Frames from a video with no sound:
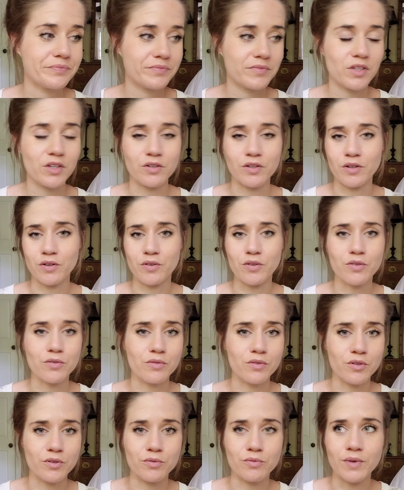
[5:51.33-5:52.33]
you know,
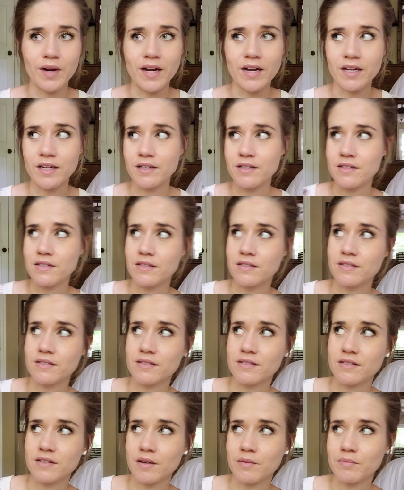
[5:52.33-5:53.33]
you're writing
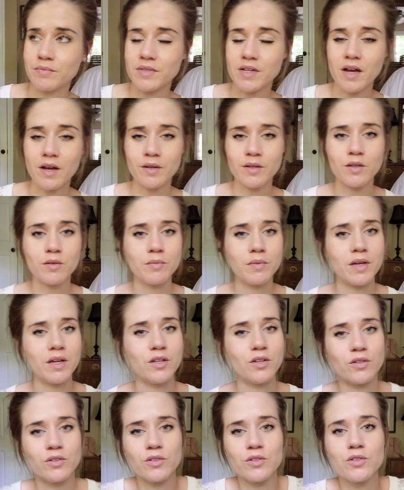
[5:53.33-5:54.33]
some document,
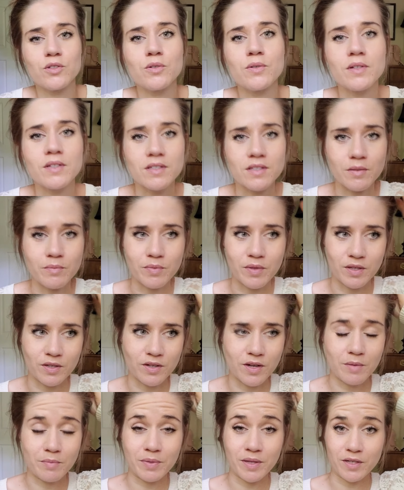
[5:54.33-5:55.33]
you're doing something
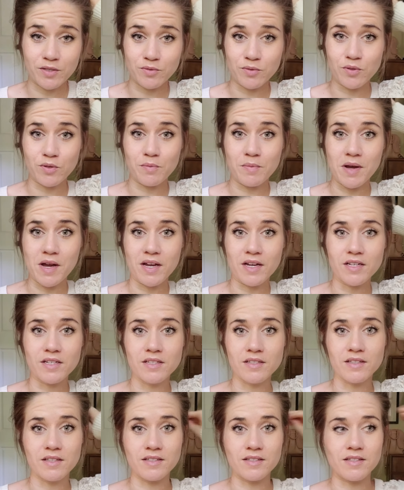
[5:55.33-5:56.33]
complex with your mind
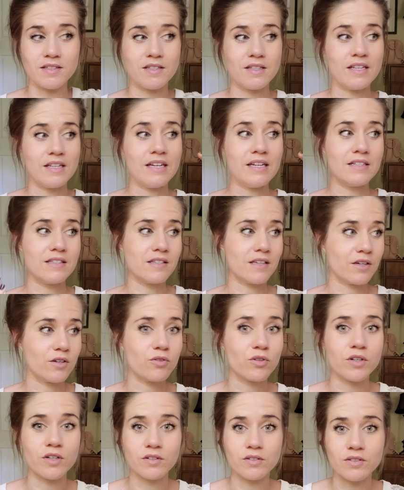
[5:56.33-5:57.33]
that needs like
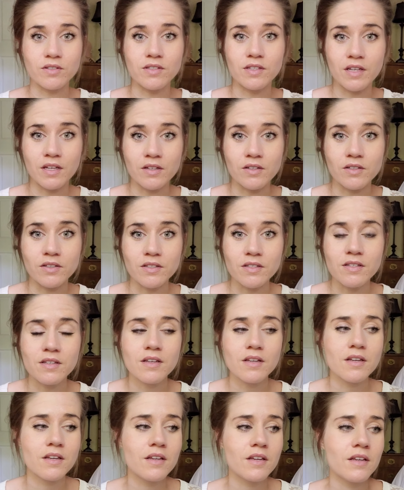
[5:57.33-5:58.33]
critical skills,
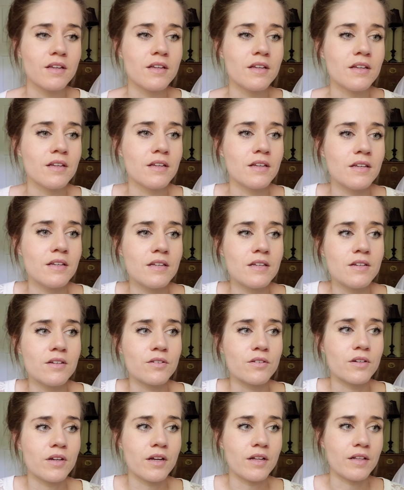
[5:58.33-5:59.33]

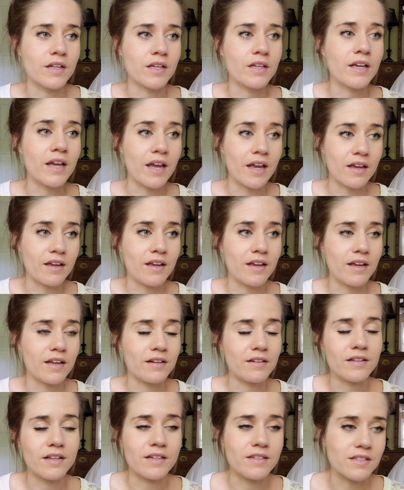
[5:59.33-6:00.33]
like
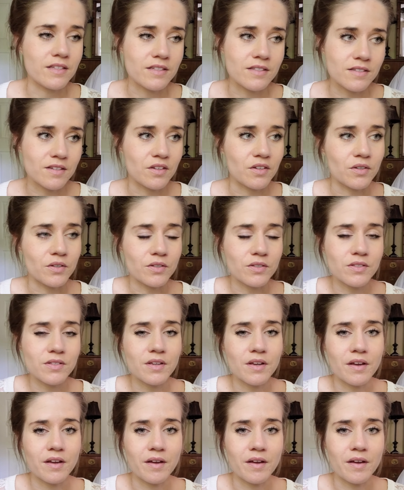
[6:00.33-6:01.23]
analyzing skills.